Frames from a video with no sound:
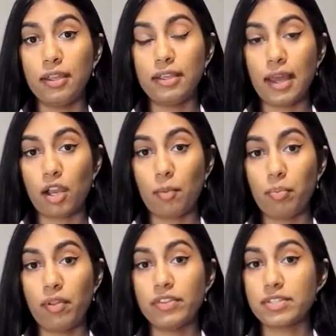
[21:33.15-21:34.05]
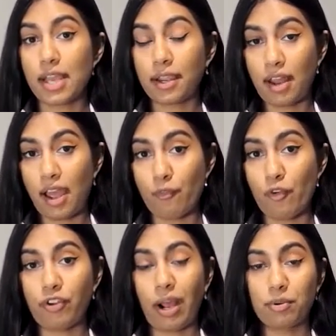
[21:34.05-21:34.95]
get up the second half
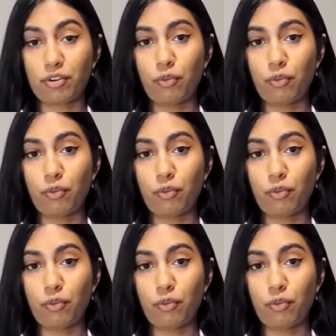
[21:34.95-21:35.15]
of chapter